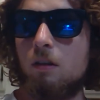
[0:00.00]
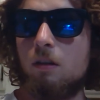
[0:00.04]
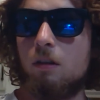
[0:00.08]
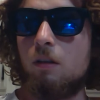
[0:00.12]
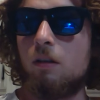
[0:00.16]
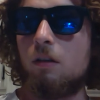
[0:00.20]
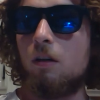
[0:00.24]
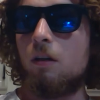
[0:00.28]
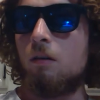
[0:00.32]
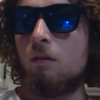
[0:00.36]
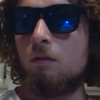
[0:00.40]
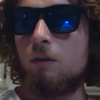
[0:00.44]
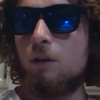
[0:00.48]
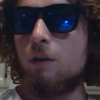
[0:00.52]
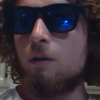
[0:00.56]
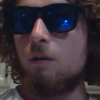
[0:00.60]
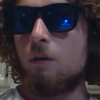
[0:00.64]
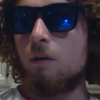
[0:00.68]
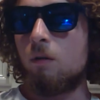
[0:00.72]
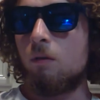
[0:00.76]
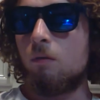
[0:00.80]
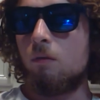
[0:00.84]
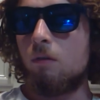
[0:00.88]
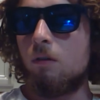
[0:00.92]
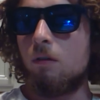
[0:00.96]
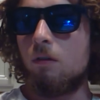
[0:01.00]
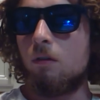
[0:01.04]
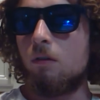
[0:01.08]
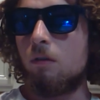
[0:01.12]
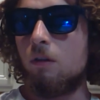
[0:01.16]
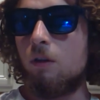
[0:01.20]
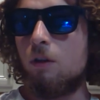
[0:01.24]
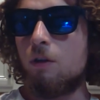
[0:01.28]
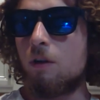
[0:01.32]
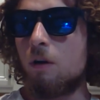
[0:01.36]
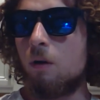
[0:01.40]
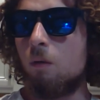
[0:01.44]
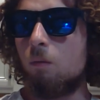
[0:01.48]
You know, you
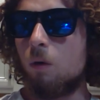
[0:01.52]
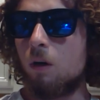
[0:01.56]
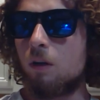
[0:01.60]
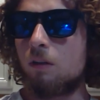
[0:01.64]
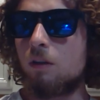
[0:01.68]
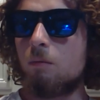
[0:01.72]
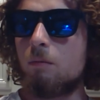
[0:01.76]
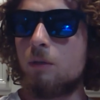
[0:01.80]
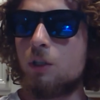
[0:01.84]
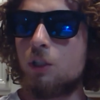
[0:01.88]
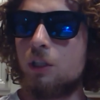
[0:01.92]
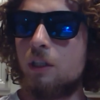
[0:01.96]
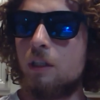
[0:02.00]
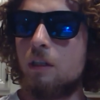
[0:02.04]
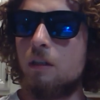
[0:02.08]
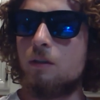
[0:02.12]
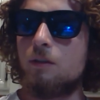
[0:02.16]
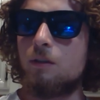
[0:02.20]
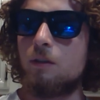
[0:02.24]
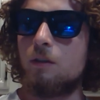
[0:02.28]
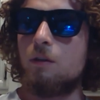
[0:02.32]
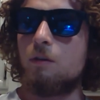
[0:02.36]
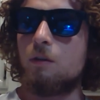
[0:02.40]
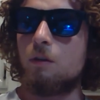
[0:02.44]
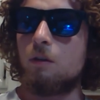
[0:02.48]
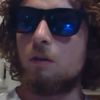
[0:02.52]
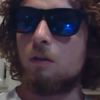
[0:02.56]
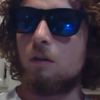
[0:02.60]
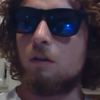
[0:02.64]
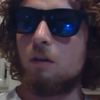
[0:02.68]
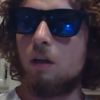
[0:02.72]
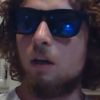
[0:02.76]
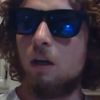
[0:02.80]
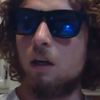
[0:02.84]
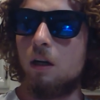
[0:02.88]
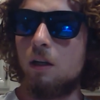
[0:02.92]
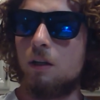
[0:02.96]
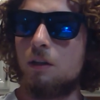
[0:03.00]
can work the machines and you can
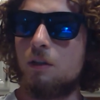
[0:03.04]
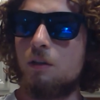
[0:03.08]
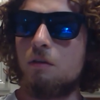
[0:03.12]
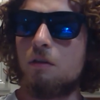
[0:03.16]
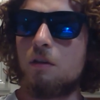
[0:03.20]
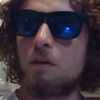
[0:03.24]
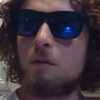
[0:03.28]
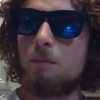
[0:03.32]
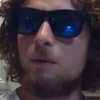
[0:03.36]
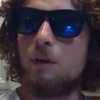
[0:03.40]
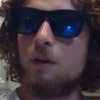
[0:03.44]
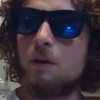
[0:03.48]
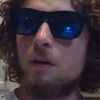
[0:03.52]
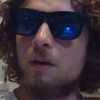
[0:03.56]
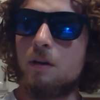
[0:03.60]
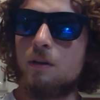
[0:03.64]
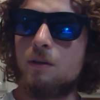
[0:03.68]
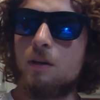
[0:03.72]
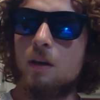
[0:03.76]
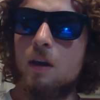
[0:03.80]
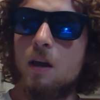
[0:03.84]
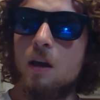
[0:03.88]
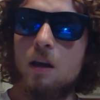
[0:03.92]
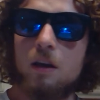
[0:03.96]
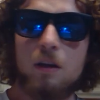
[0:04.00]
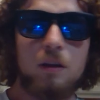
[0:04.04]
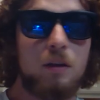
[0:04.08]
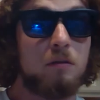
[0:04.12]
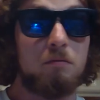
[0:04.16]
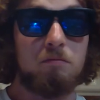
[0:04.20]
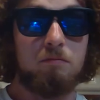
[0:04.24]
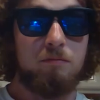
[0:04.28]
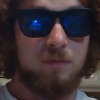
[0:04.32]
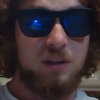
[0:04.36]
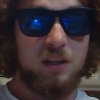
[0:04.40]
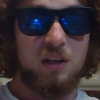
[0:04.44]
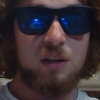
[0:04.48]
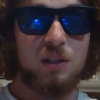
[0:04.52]
do the computers.
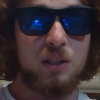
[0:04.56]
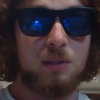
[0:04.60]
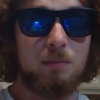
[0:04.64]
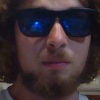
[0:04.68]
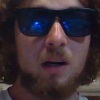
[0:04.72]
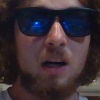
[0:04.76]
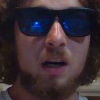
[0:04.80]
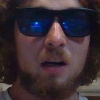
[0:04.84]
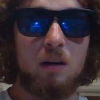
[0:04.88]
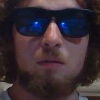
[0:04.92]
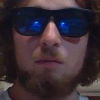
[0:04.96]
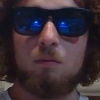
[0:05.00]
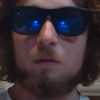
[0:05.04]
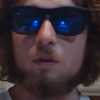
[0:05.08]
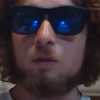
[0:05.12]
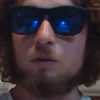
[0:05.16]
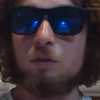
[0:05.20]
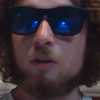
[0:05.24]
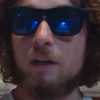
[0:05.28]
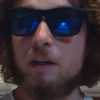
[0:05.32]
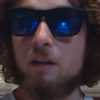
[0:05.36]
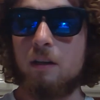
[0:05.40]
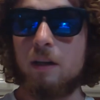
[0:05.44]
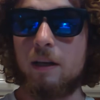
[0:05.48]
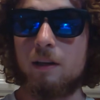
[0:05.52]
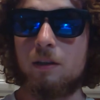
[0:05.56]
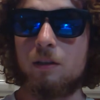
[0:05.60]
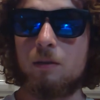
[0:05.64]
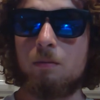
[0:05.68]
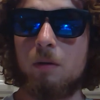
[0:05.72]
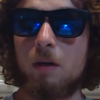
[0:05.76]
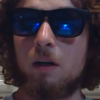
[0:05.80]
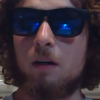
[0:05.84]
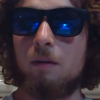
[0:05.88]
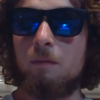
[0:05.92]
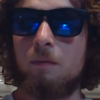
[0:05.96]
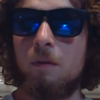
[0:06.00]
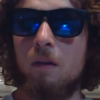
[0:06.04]
You're smart, and we'll treat you like you're
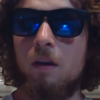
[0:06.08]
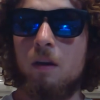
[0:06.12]
smart.